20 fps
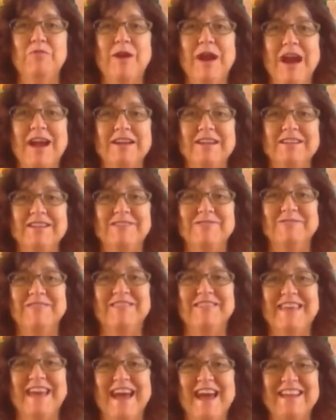practice
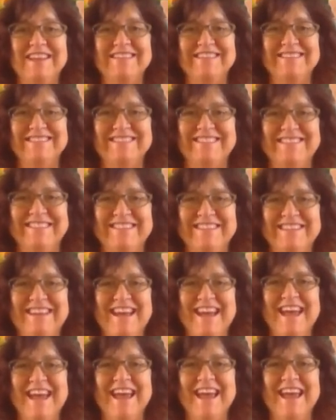with that.
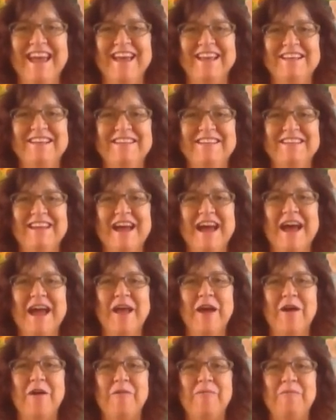And I
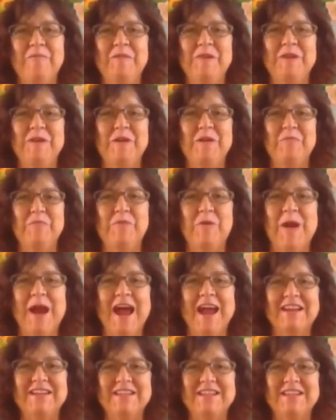hope you'll
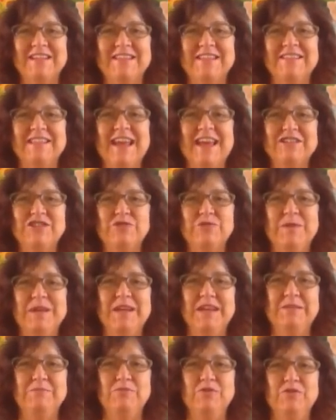practice
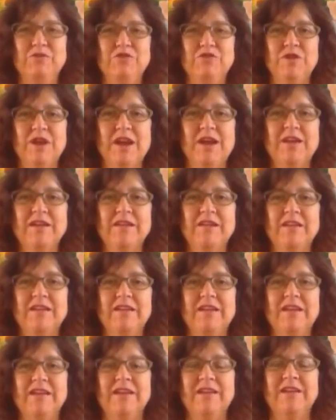Ashwini Mudra.
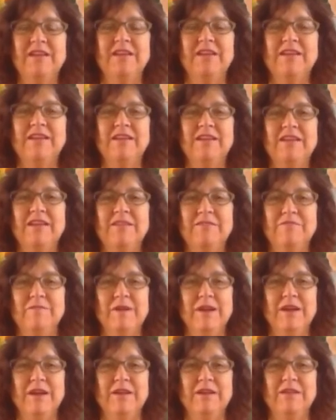It
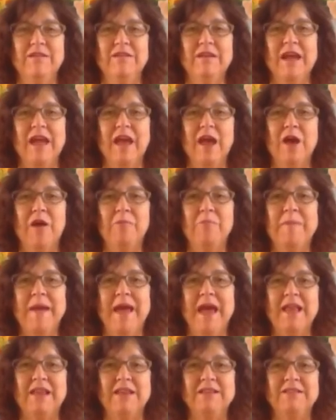will help
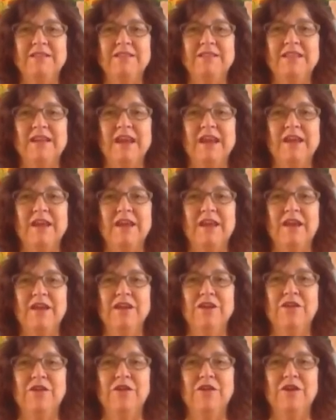balance
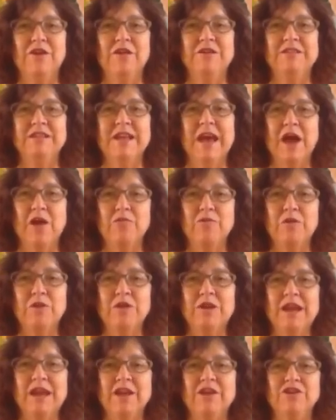your
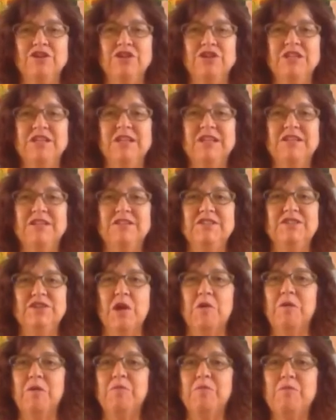downward energy,
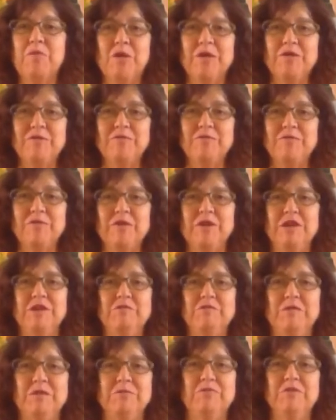so important for
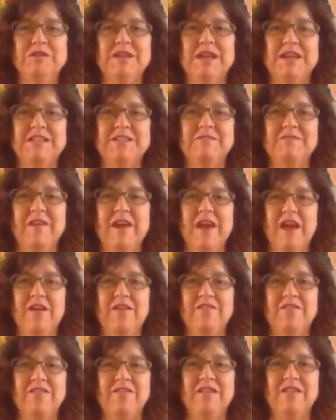your reproductive
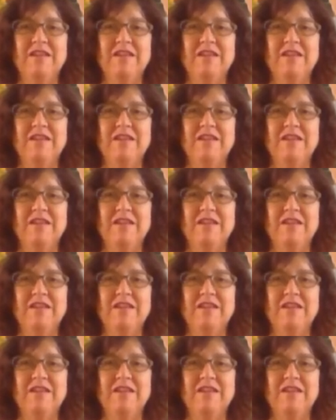health